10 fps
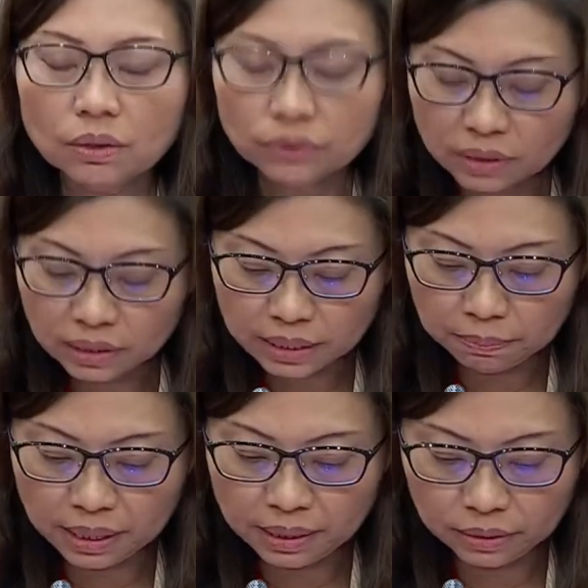$30
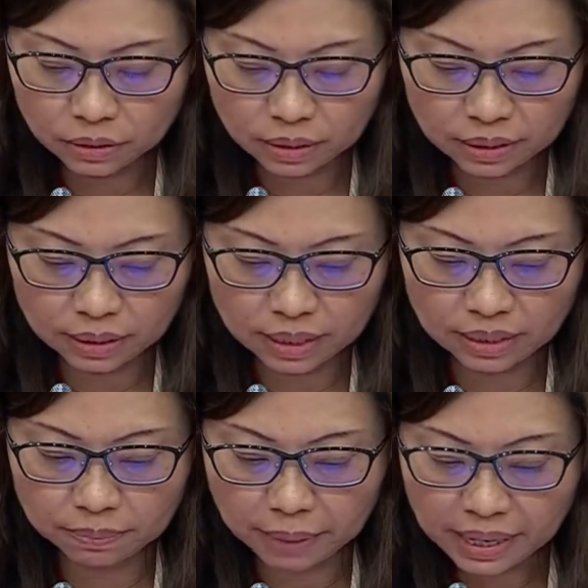billion is
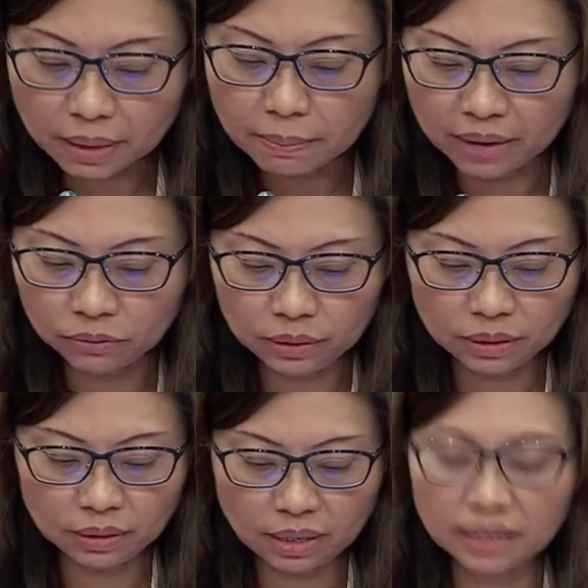a big
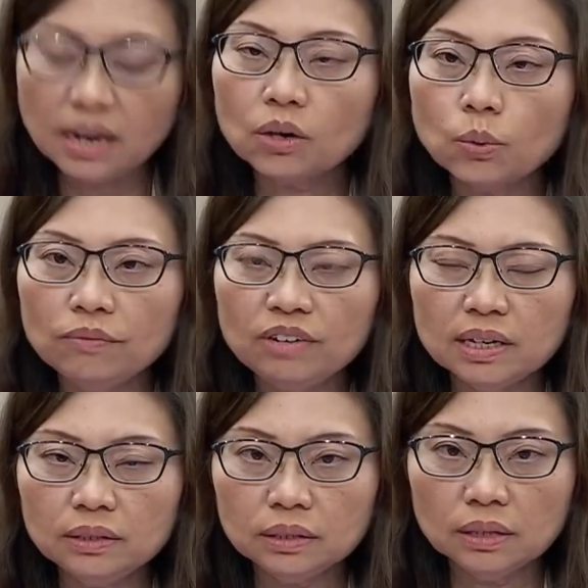amount and
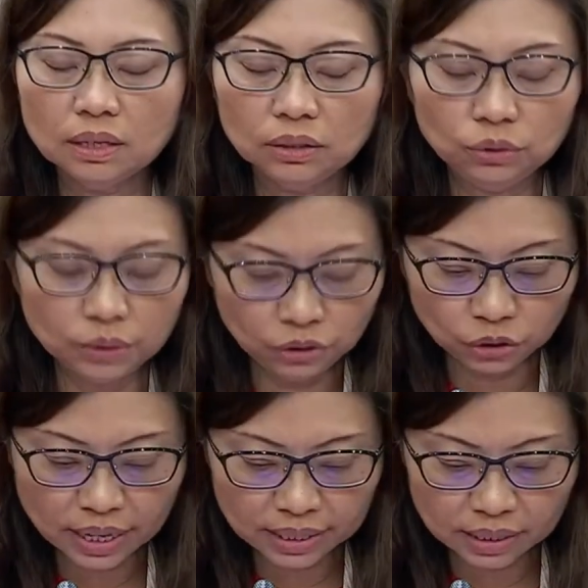equivalent to a
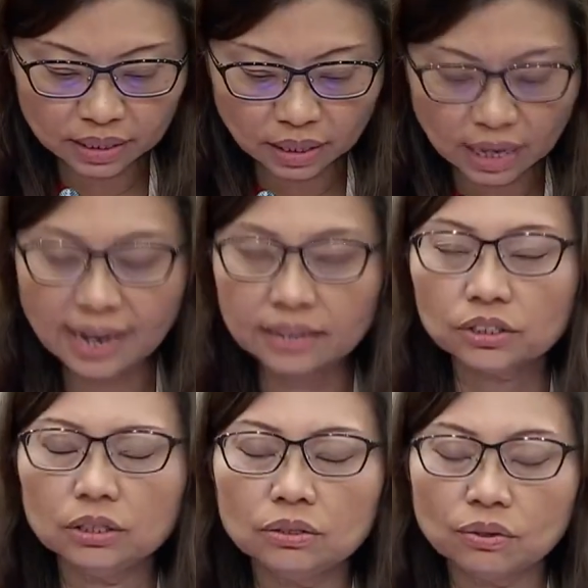GST
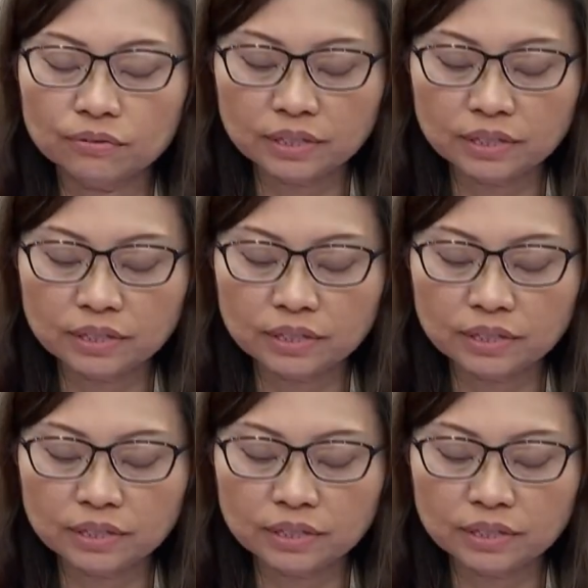collection of